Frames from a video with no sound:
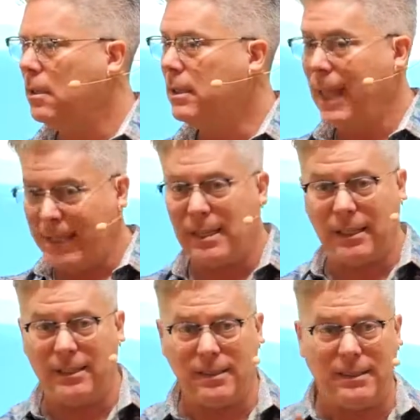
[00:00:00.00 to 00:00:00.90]
That's an
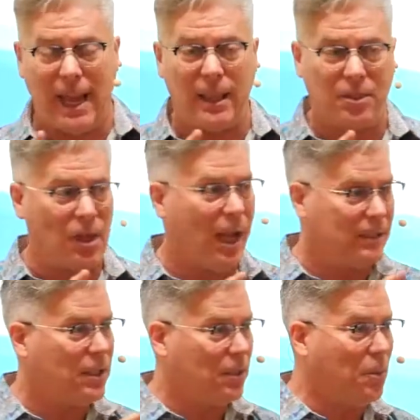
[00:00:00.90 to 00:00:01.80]
insane thought
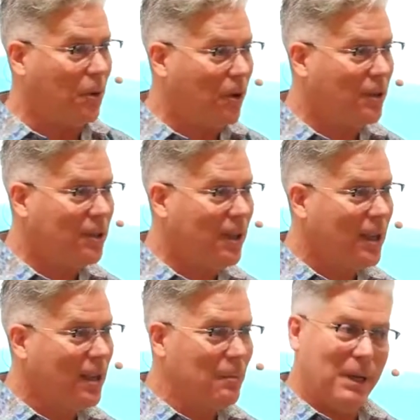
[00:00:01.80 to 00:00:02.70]
to the world,
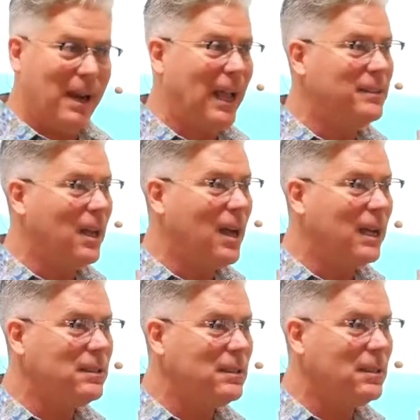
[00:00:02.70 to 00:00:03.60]
but not to
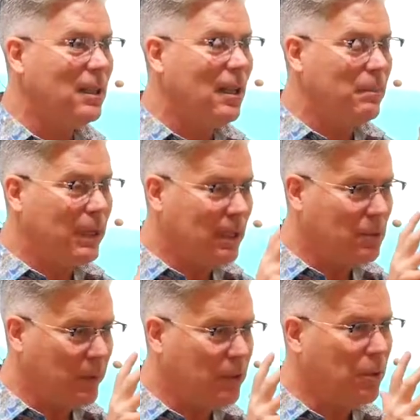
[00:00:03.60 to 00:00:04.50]
us, because
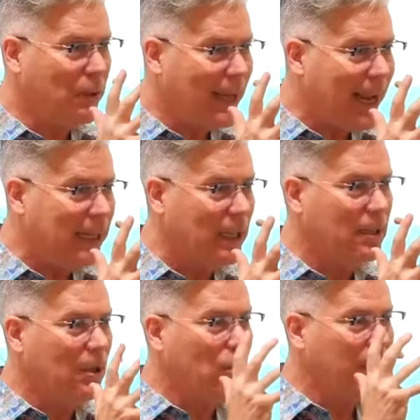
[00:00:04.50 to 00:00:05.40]
we create it
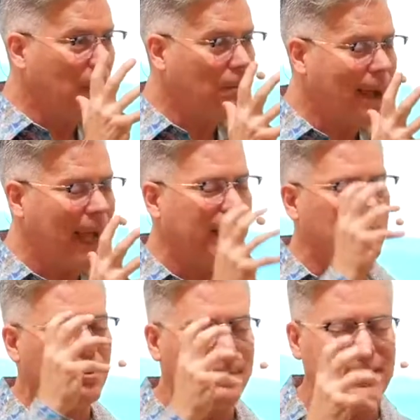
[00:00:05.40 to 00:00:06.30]
with our minds
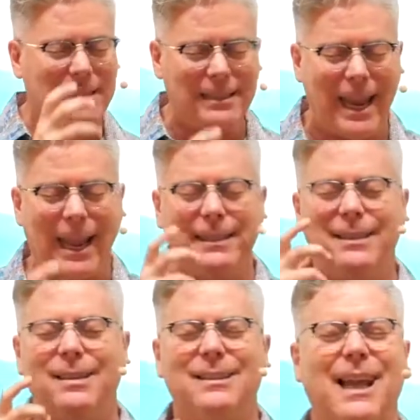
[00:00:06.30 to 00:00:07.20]
when we stand
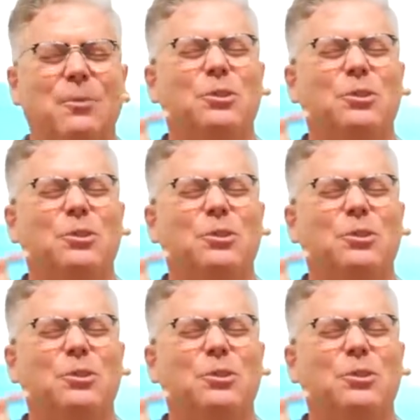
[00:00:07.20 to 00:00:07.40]
in the light.